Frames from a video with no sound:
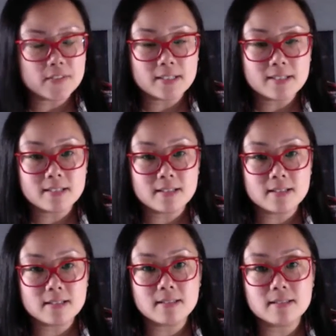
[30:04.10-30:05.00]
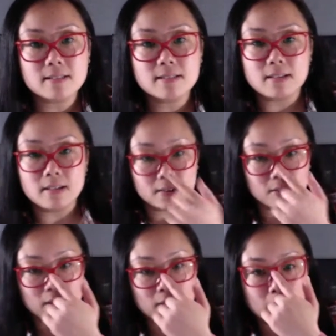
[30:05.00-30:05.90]
seasons. So
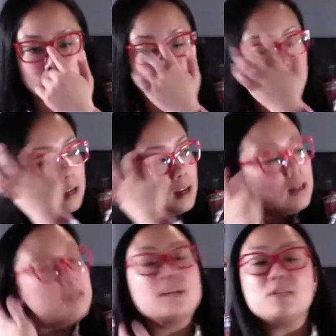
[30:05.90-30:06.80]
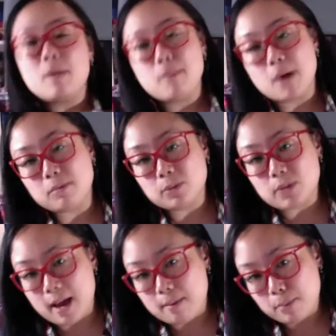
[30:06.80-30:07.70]
that's my problem with
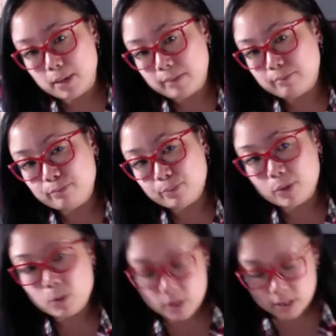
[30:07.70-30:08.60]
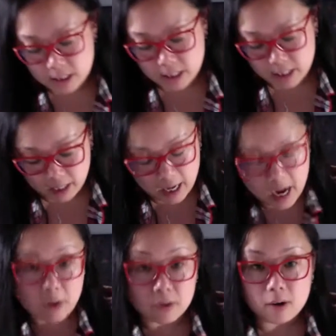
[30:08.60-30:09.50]
that. But we'll see
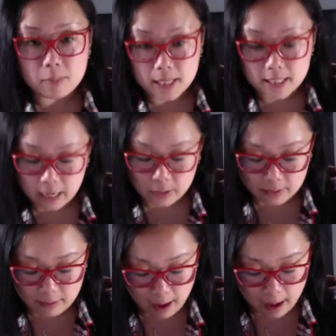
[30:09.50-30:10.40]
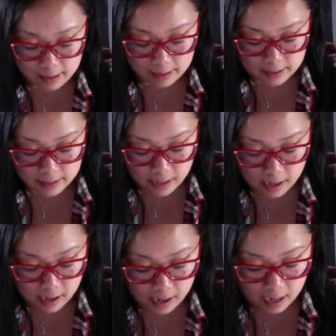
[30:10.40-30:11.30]
how it all plays out in the end.
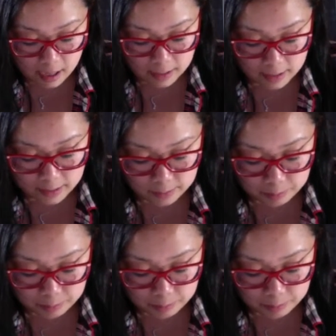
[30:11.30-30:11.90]
Um,